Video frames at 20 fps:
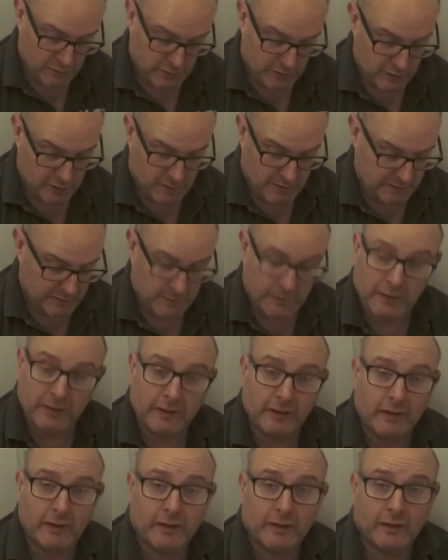with
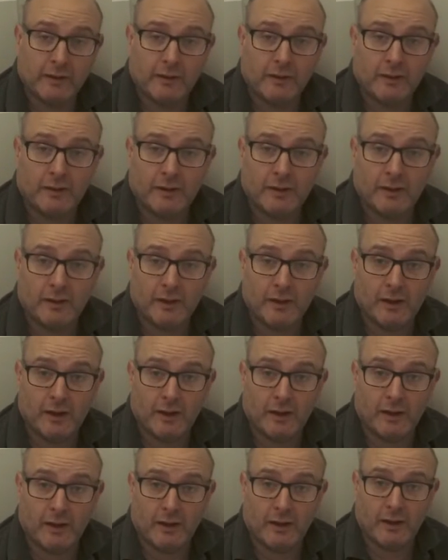USB
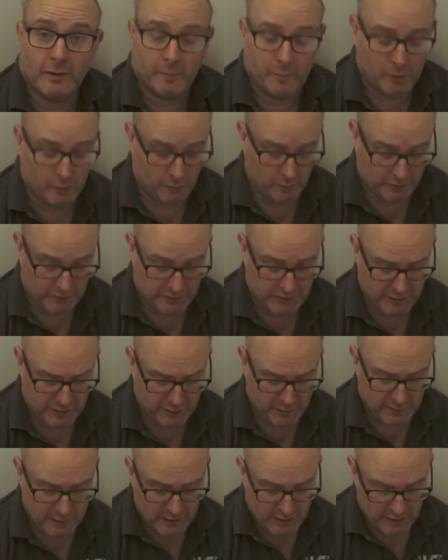ports in
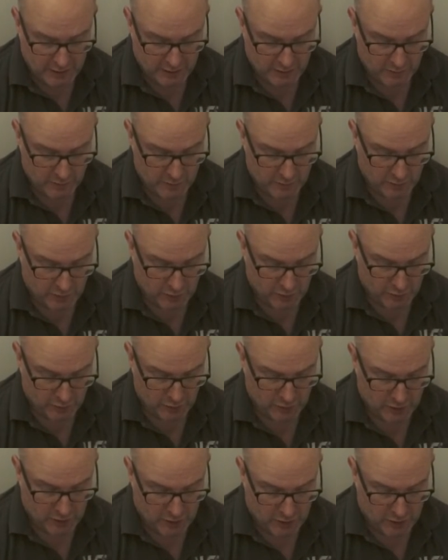them. So you can